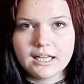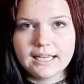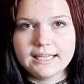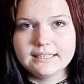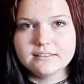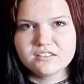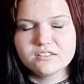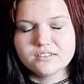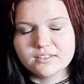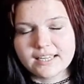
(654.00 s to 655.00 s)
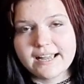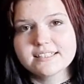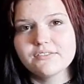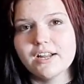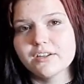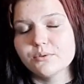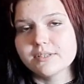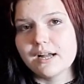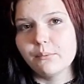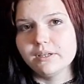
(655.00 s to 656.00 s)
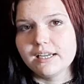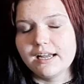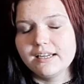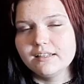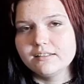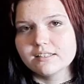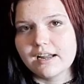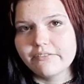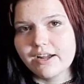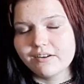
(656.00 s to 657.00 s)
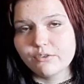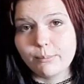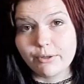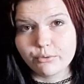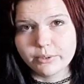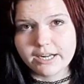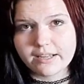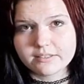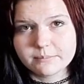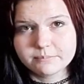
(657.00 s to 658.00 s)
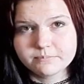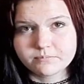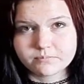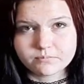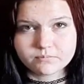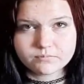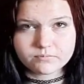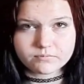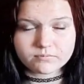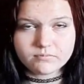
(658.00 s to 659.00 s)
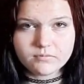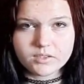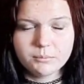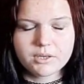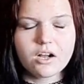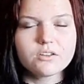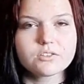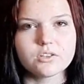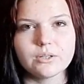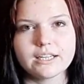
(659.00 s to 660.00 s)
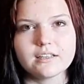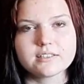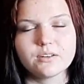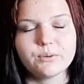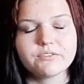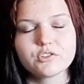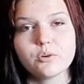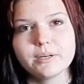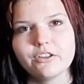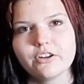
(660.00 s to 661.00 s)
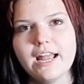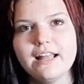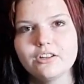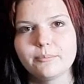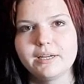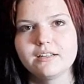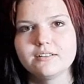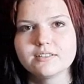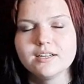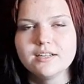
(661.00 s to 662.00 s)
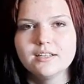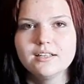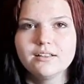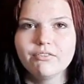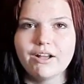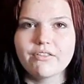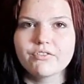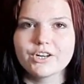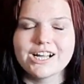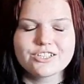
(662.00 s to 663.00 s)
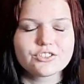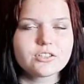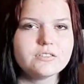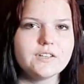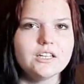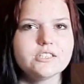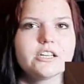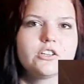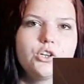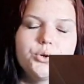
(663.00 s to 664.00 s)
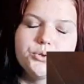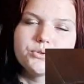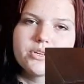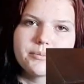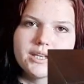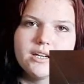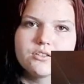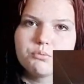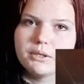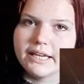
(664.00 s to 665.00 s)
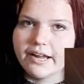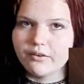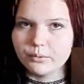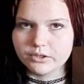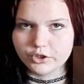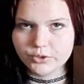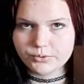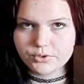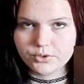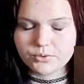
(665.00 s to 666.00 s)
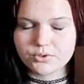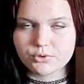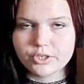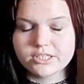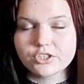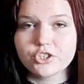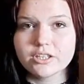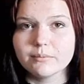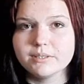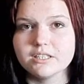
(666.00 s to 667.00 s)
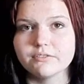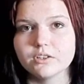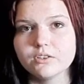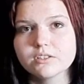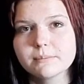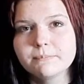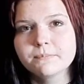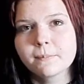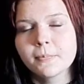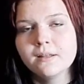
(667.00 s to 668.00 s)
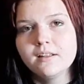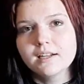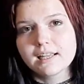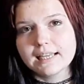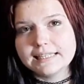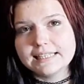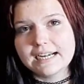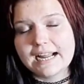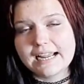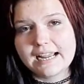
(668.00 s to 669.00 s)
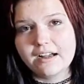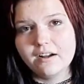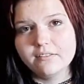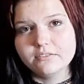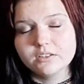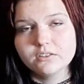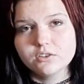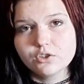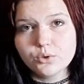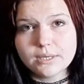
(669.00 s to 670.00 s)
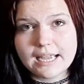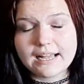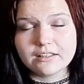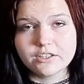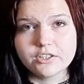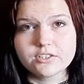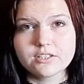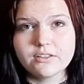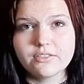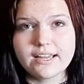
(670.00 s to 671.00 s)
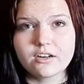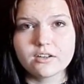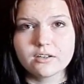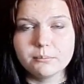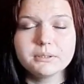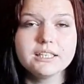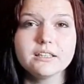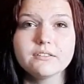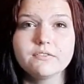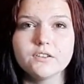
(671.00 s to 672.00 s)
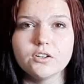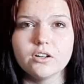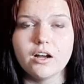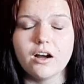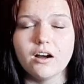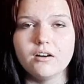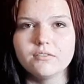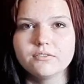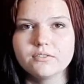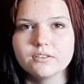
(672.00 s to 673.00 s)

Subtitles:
And the cats have not used that one yet, and I've had it for about 3 days. But also, like I said, we have so many other cat pans that they're not just going to voluntarily go use something else when they have what they're used to. So transitioning can be difficult. And then I have 2 cat litters that are completely full of